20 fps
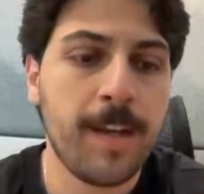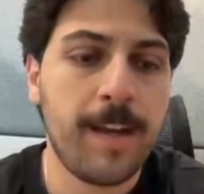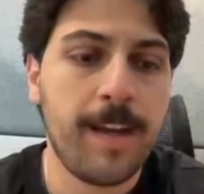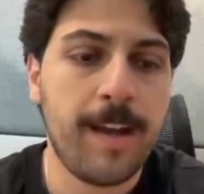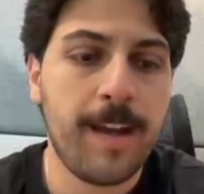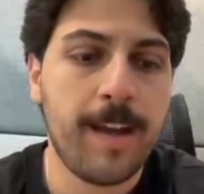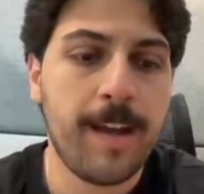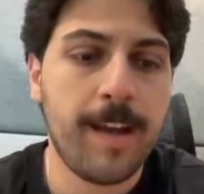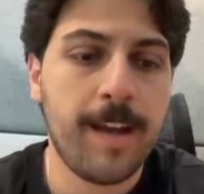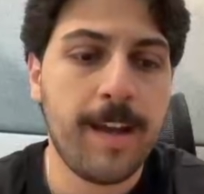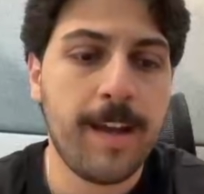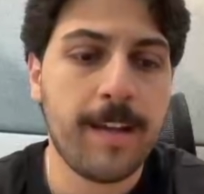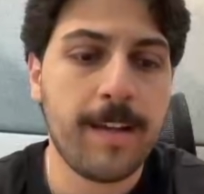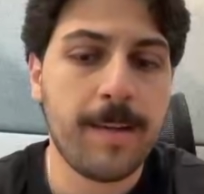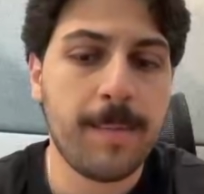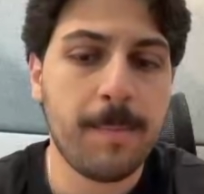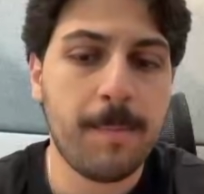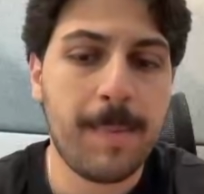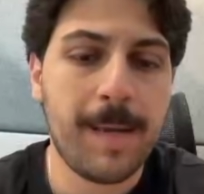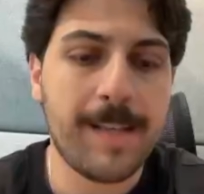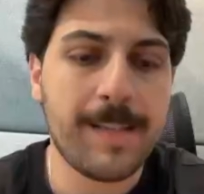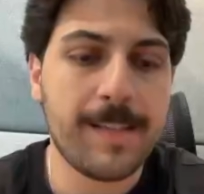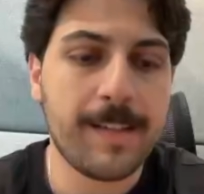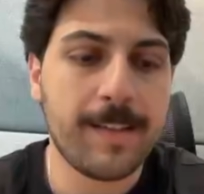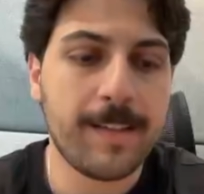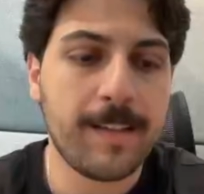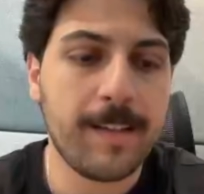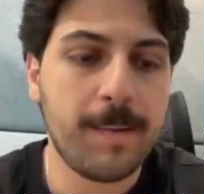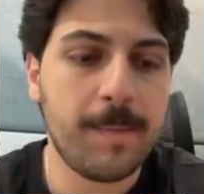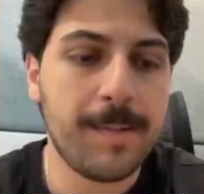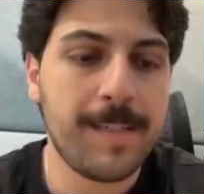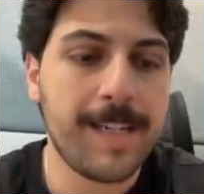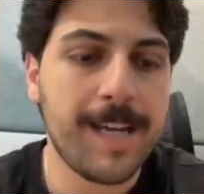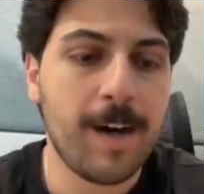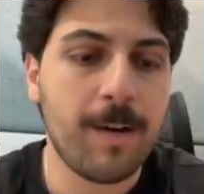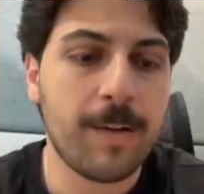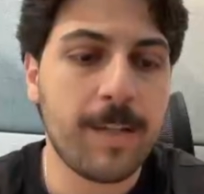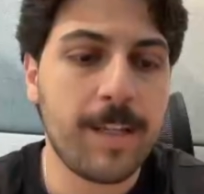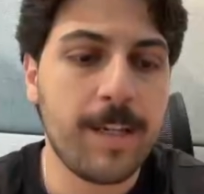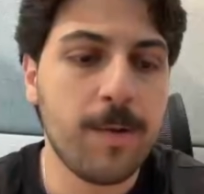and basically
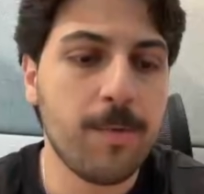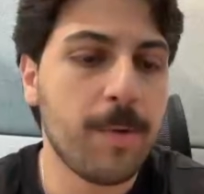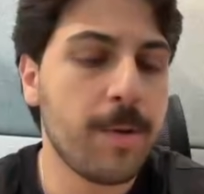down here